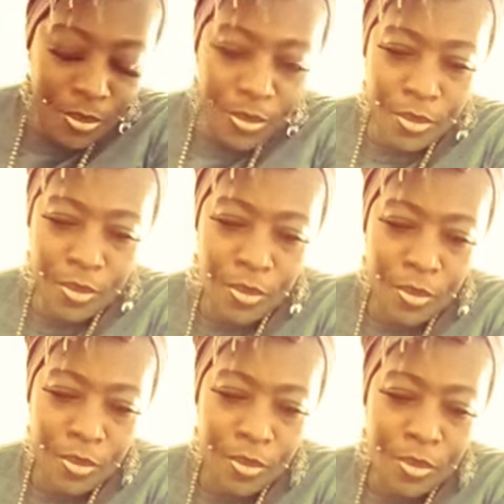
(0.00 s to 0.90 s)

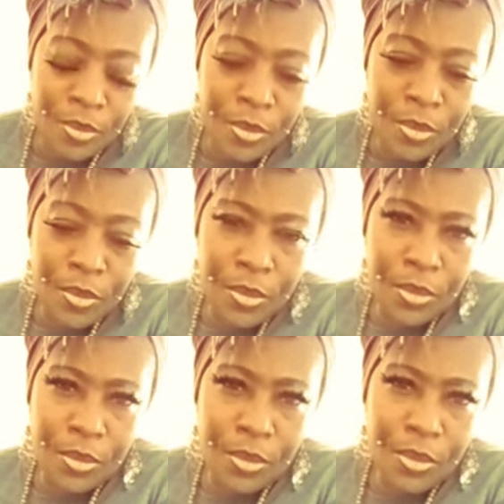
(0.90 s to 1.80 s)

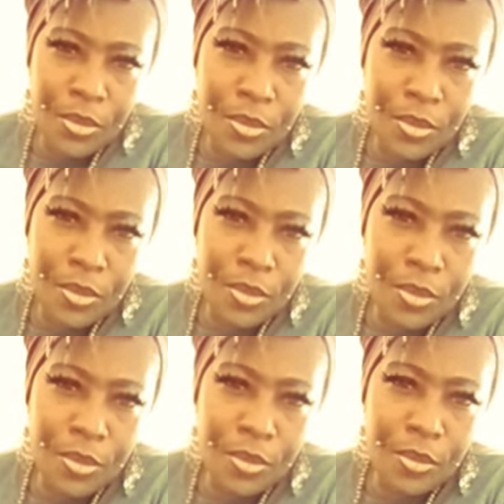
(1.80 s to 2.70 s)

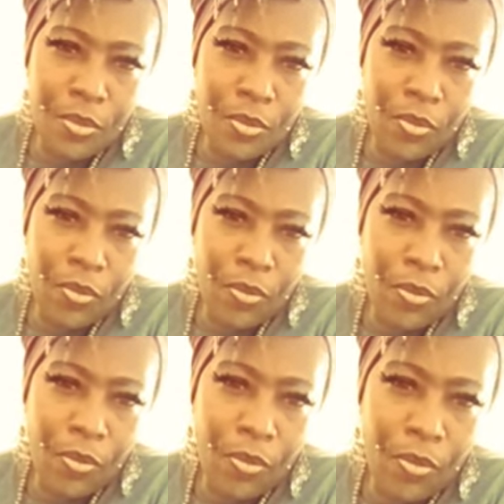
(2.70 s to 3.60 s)

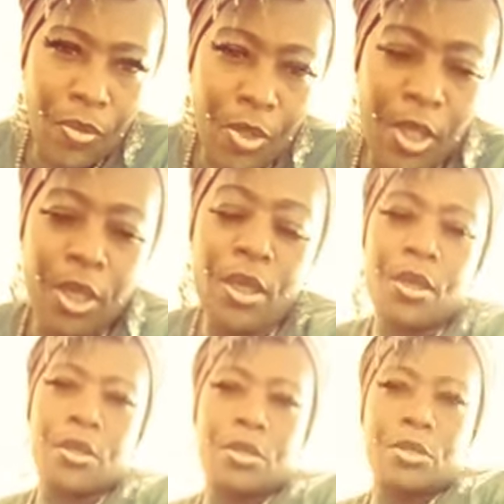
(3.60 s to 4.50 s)

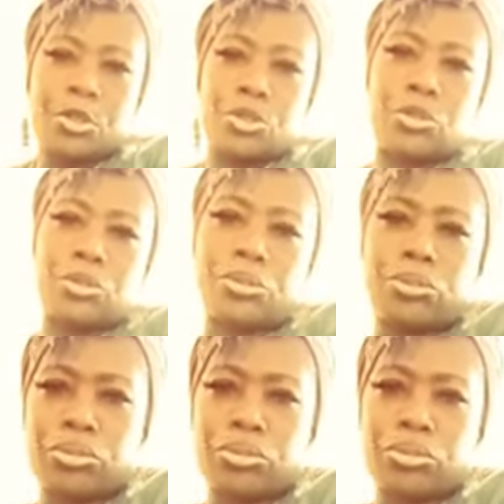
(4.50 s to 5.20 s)
Nobody speaks.